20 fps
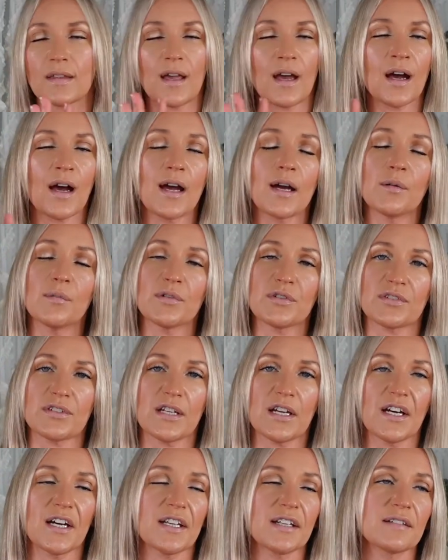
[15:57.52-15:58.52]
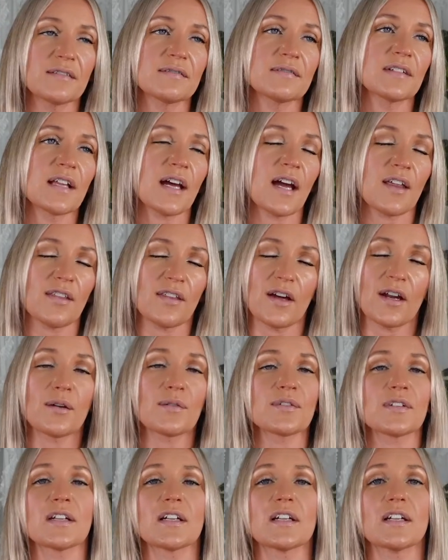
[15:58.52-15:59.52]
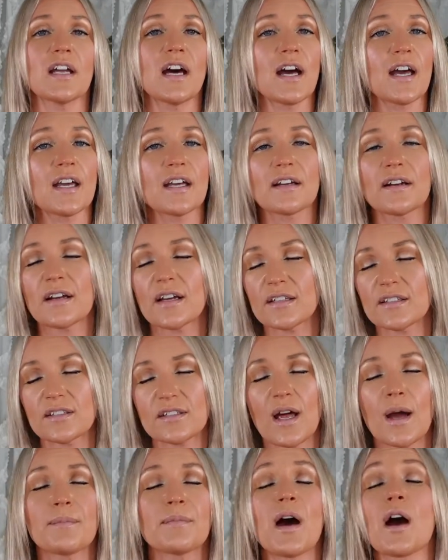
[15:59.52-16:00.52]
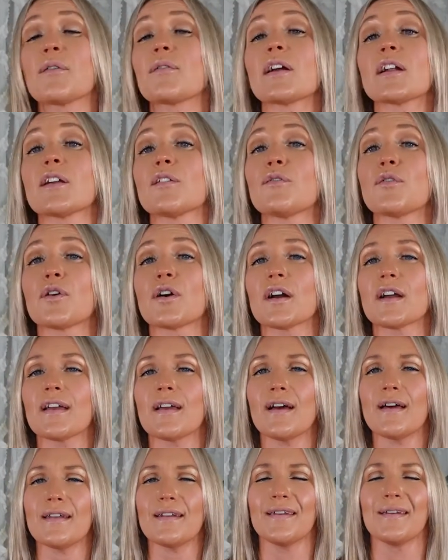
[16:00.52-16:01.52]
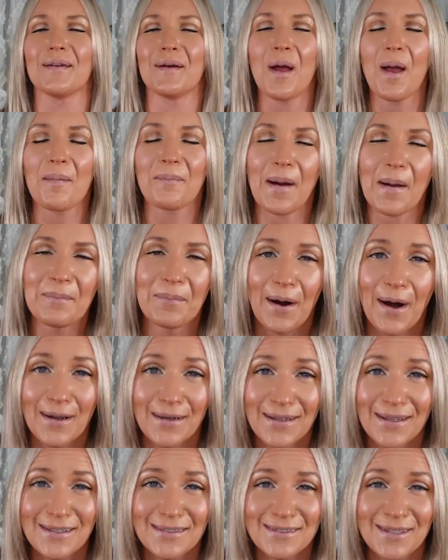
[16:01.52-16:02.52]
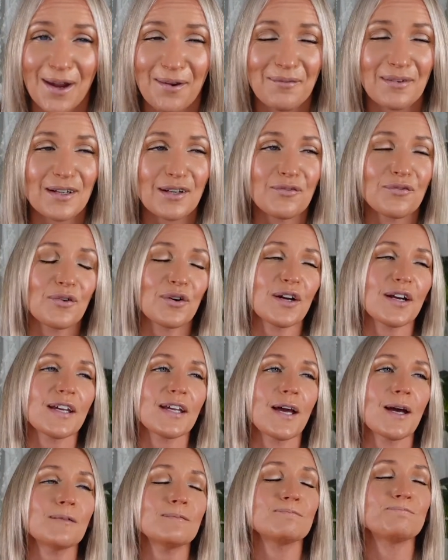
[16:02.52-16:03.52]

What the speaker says: I almost died. Like, I thought I was gonna die. I'm not ready for it yet. My body is not ready for it yet.